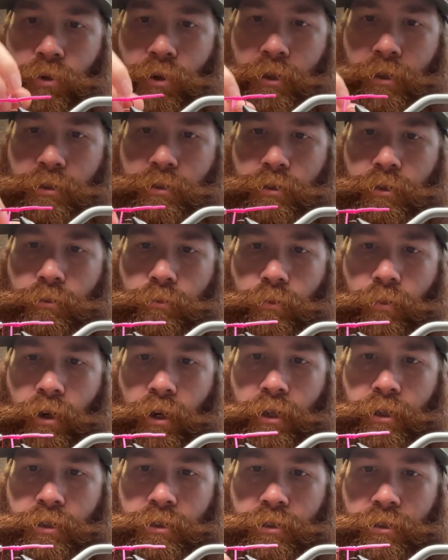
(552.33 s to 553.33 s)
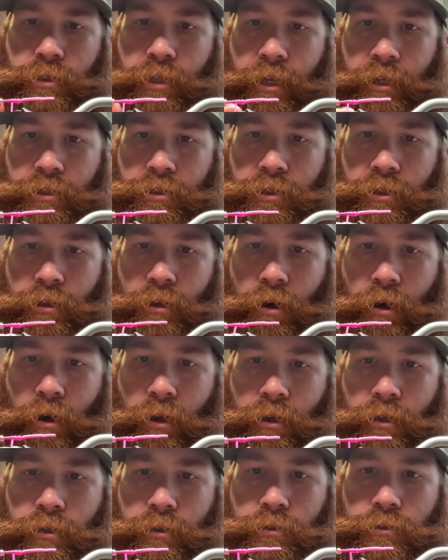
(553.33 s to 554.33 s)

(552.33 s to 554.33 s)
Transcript: put too much tension on it,